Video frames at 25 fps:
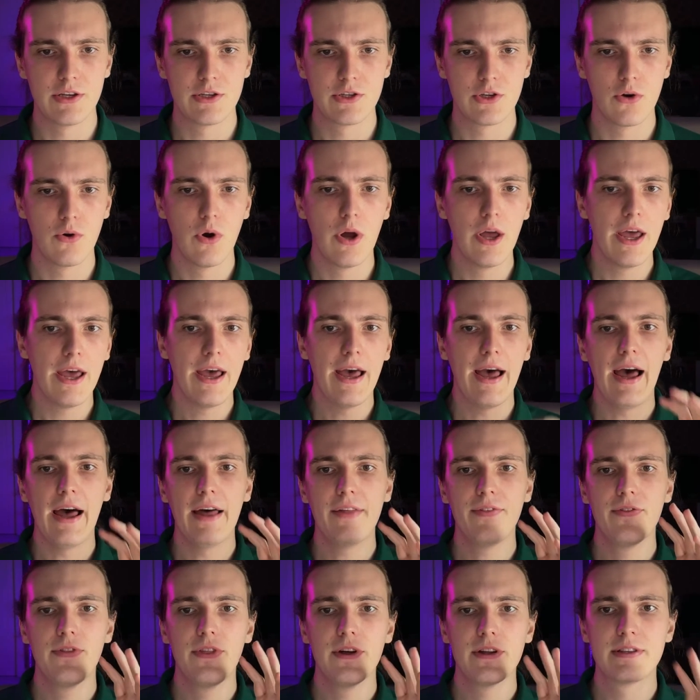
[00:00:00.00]
so
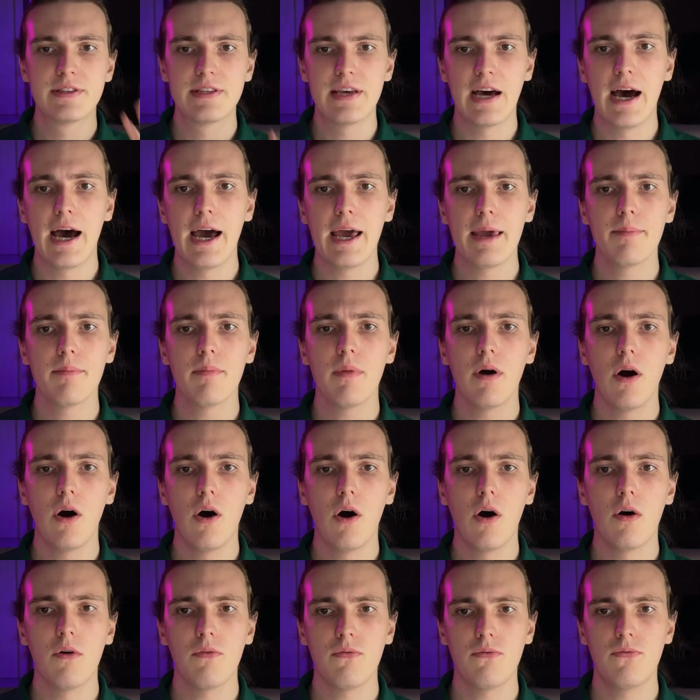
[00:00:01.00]
at the time
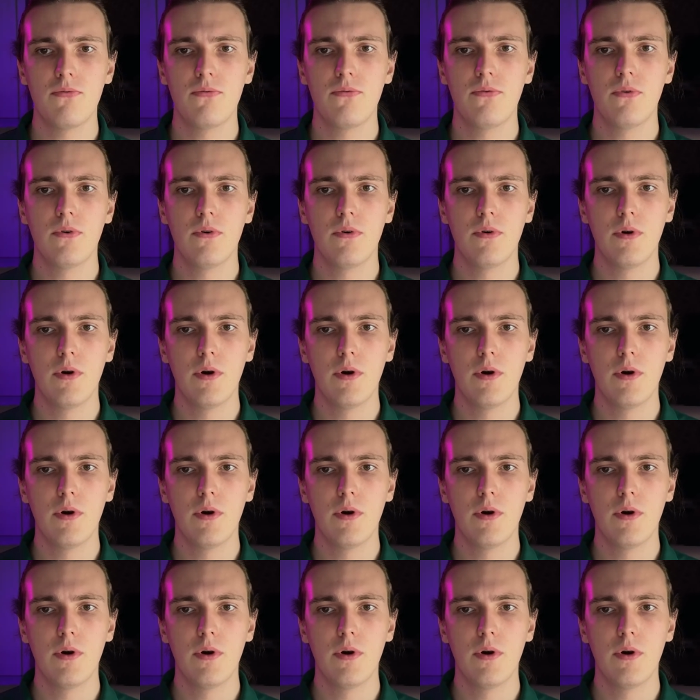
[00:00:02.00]
of